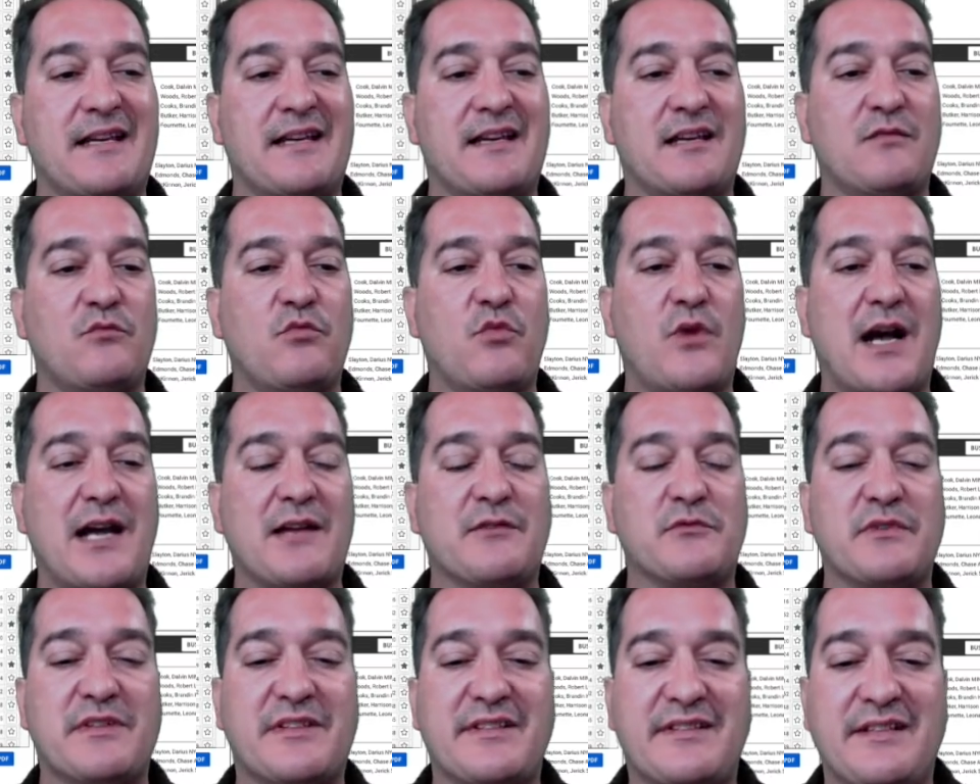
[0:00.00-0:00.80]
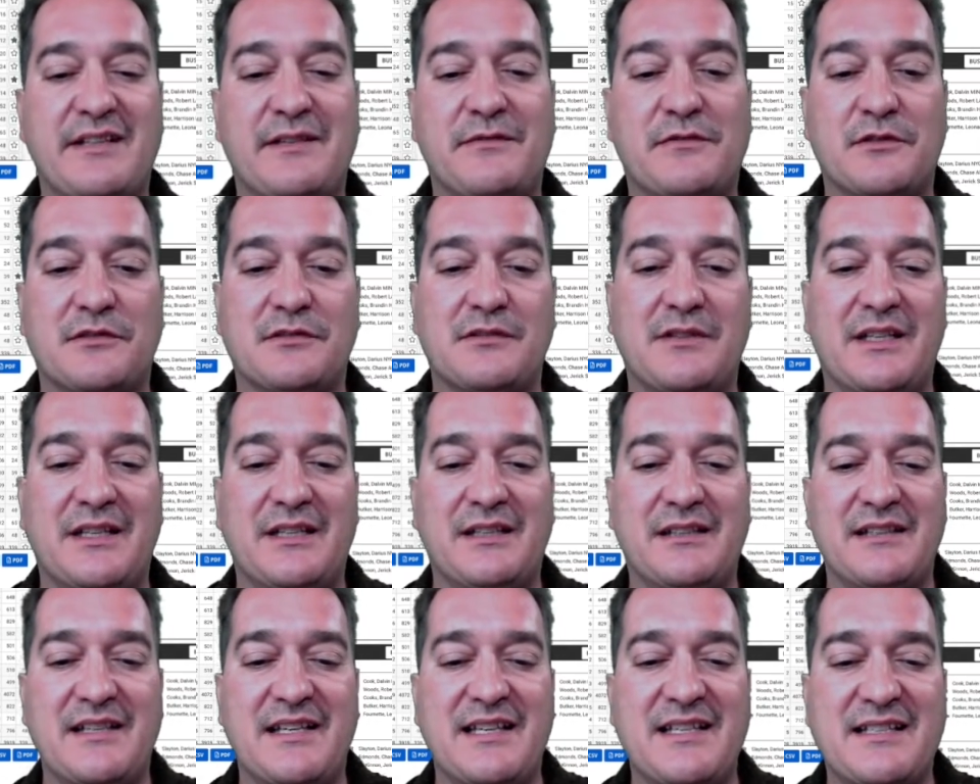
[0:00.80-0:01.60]
like a wide receiver
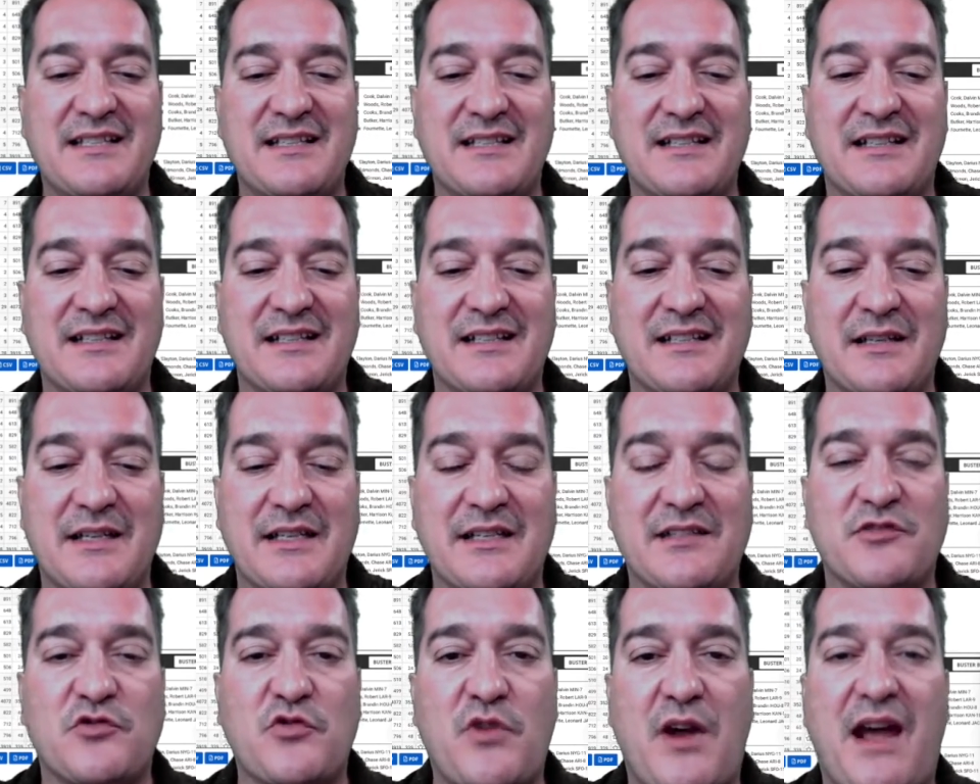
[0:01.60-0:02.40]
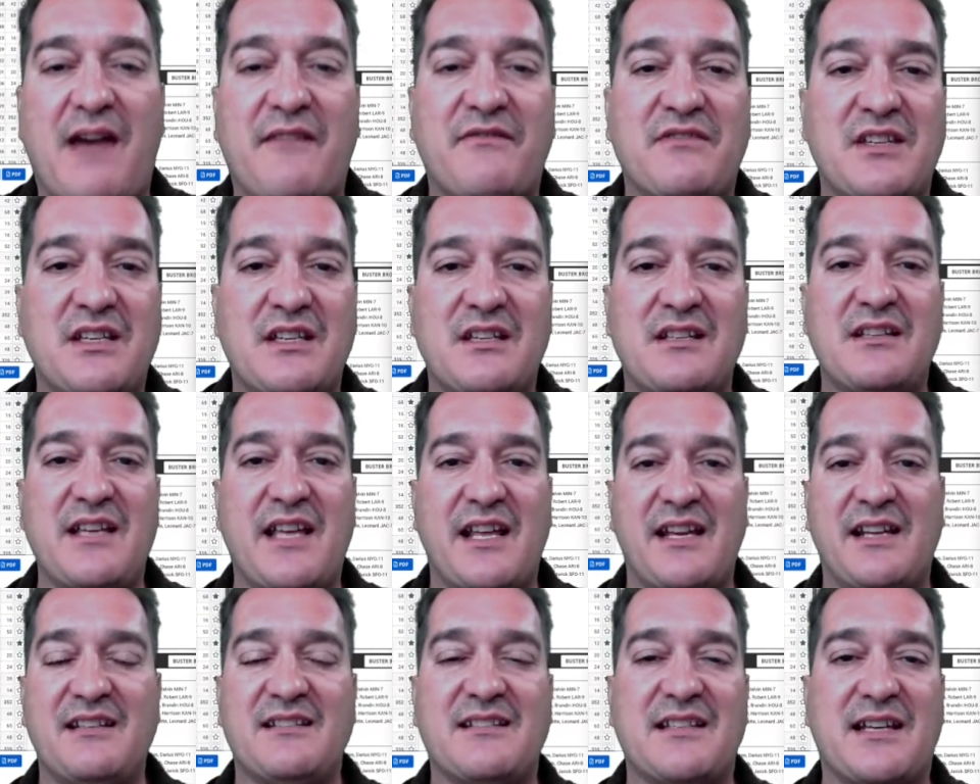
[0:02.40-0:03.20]
that isn't going to get
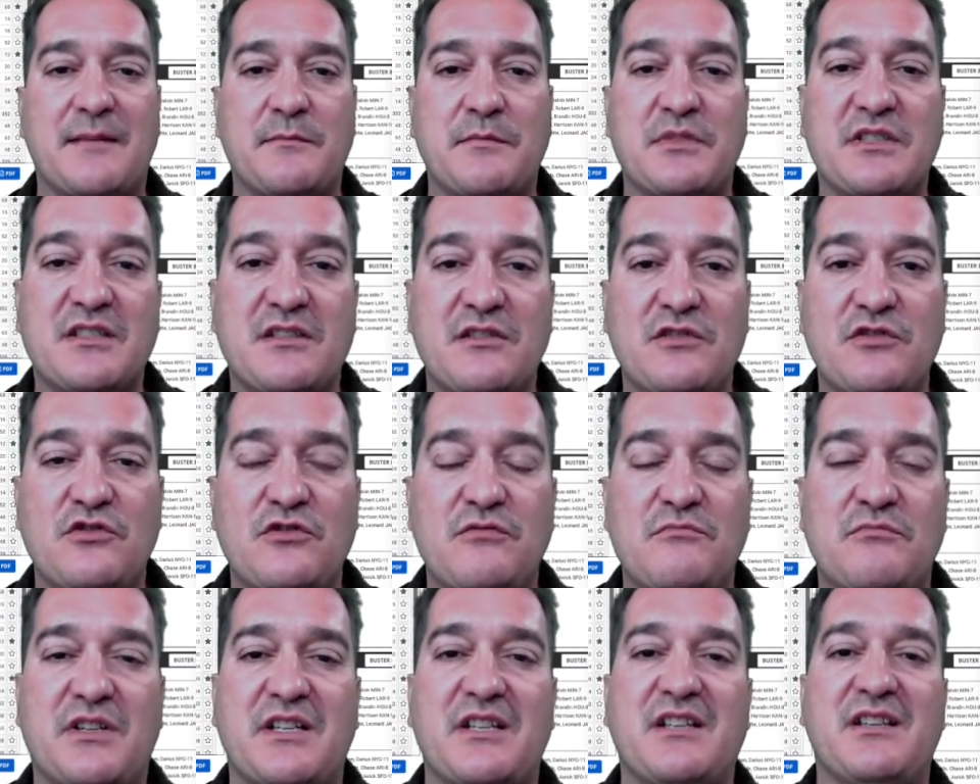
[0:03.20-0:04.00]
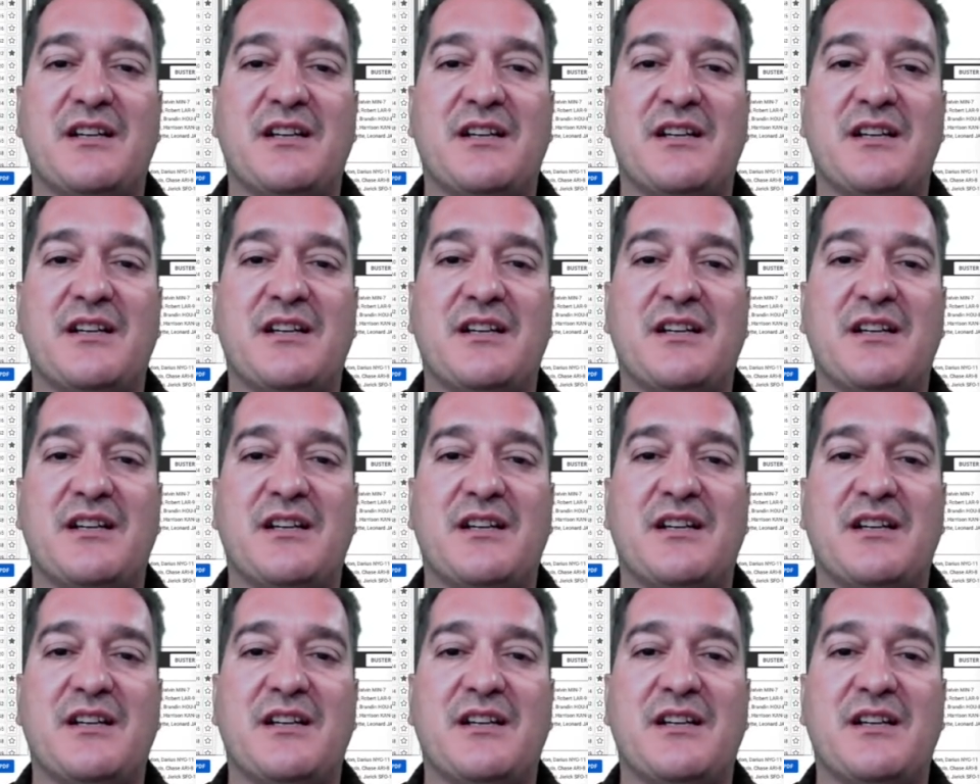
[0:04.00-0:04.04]
drafted anytime soon.